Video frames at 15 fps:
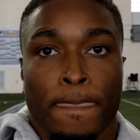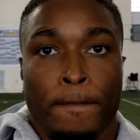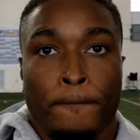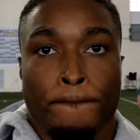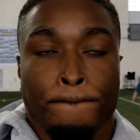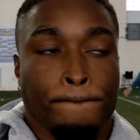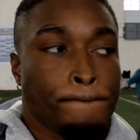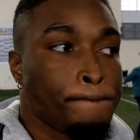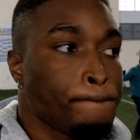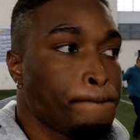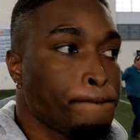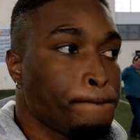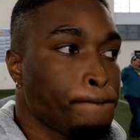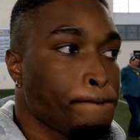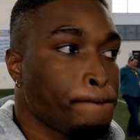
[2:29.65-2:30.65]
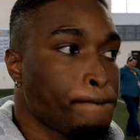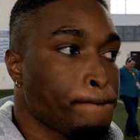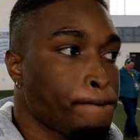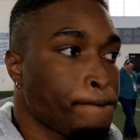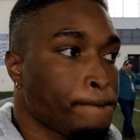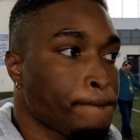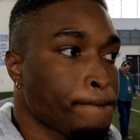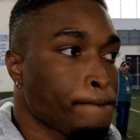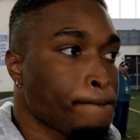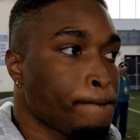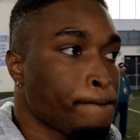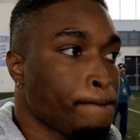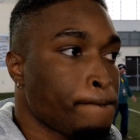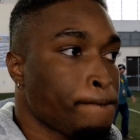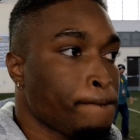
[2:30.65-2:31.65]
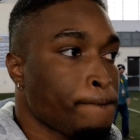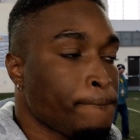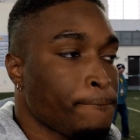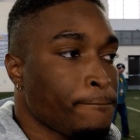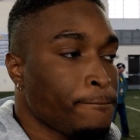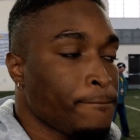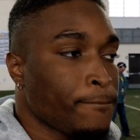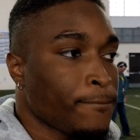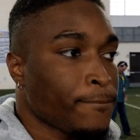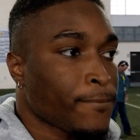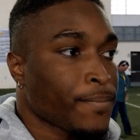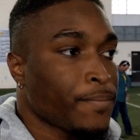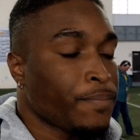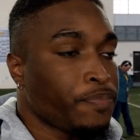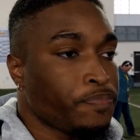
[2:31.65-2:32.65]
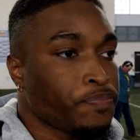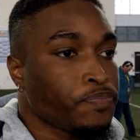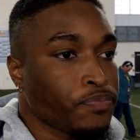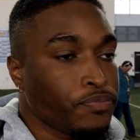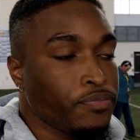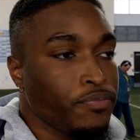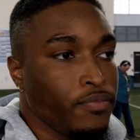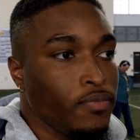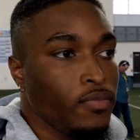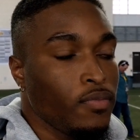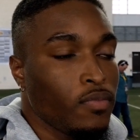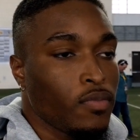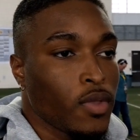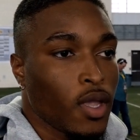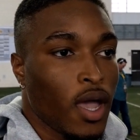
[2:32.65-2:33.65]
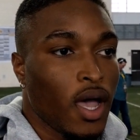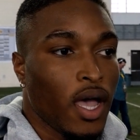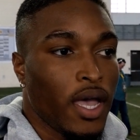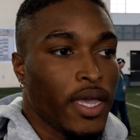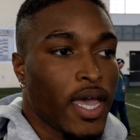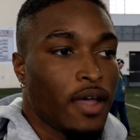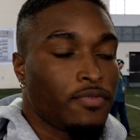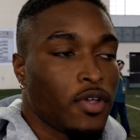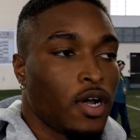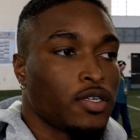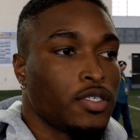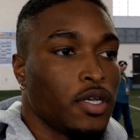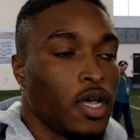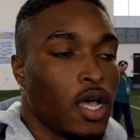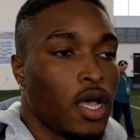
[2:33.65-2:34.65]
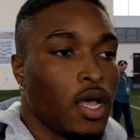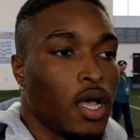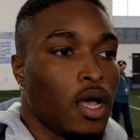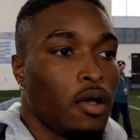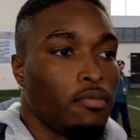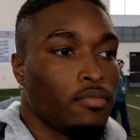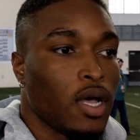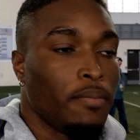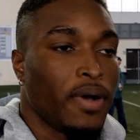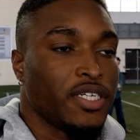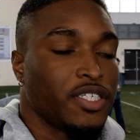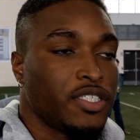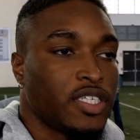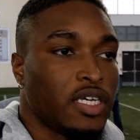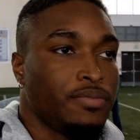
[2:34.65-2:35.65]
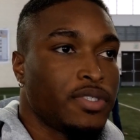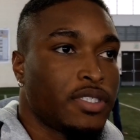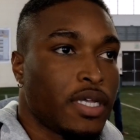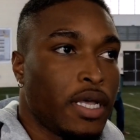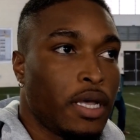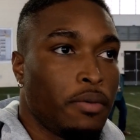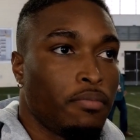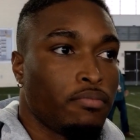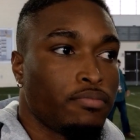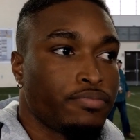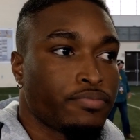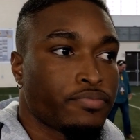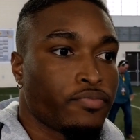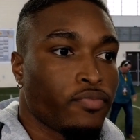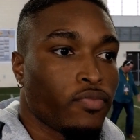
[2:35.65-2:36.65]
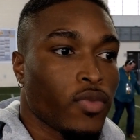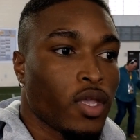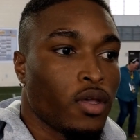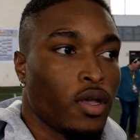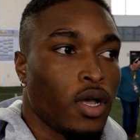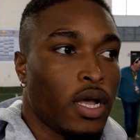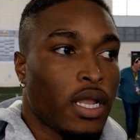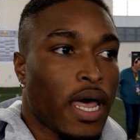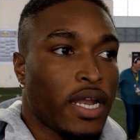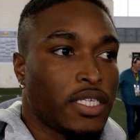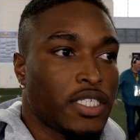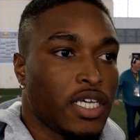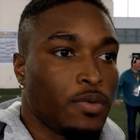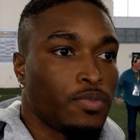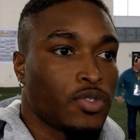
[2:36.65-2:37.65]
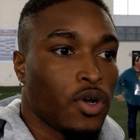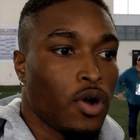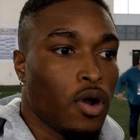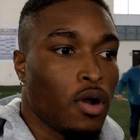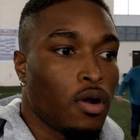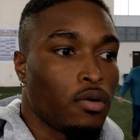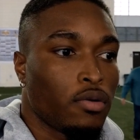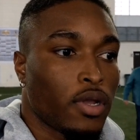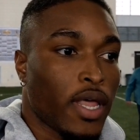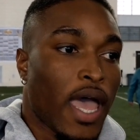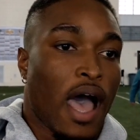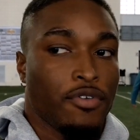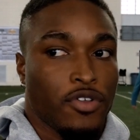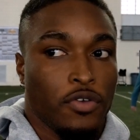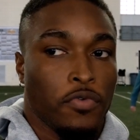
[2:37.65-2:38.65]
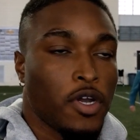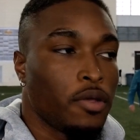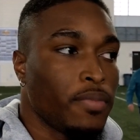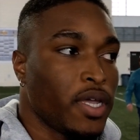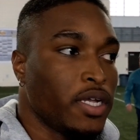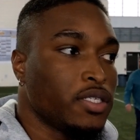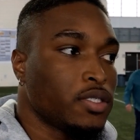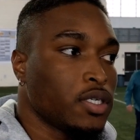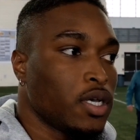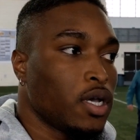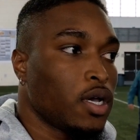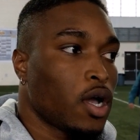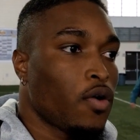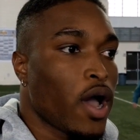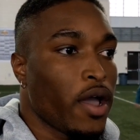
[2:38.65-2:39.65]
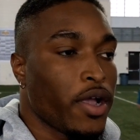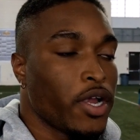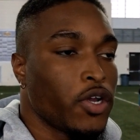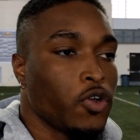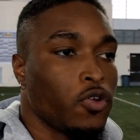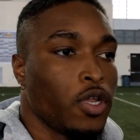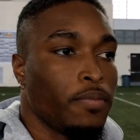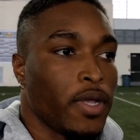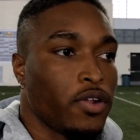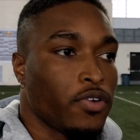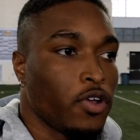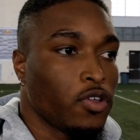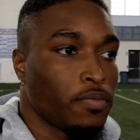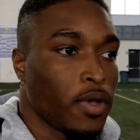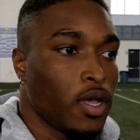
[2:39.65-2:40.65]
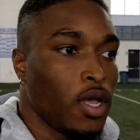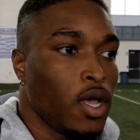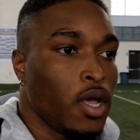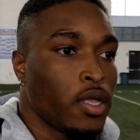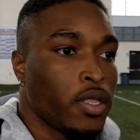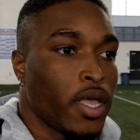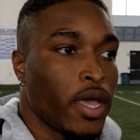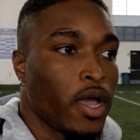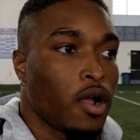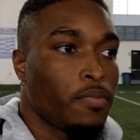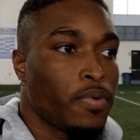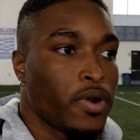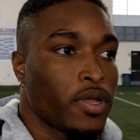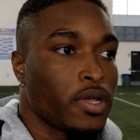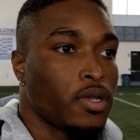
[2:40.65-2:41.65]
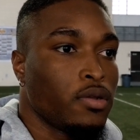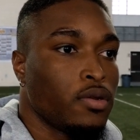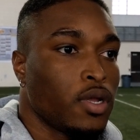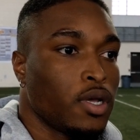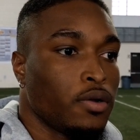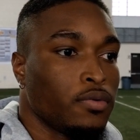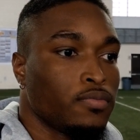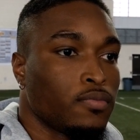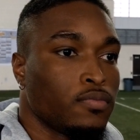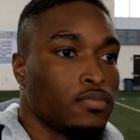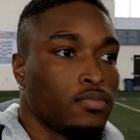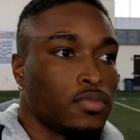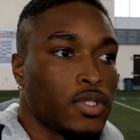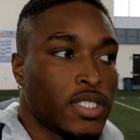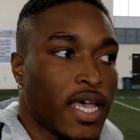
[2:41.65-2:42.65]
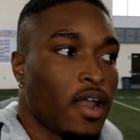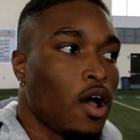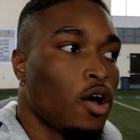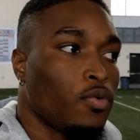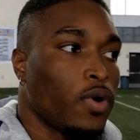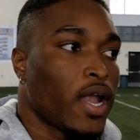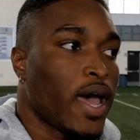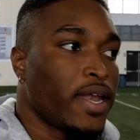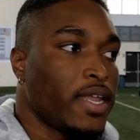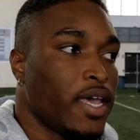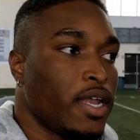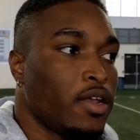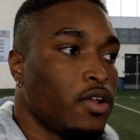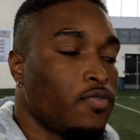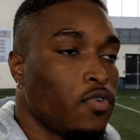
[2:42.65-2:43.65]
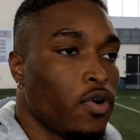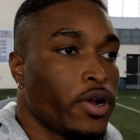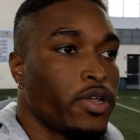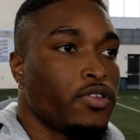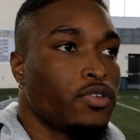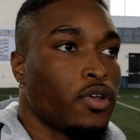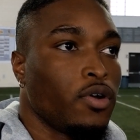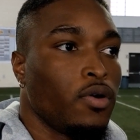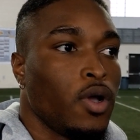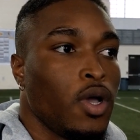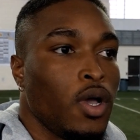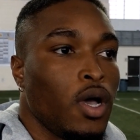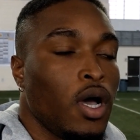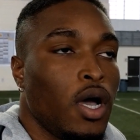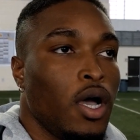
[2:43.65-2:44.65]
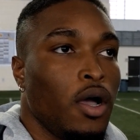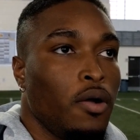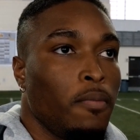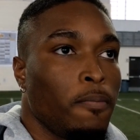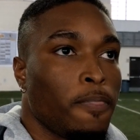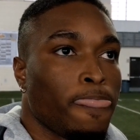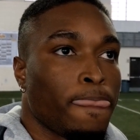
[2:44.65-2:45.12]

Have you talked to any teams? Have teams talked to you at all right now in this process? Uh, yeah, I've talked to um, a bunch of teams. Um, A lot of teams are, they obviously wanted me to go out here and do the D B drills, but they are pretty, you know, set on what I did in the forty. So um,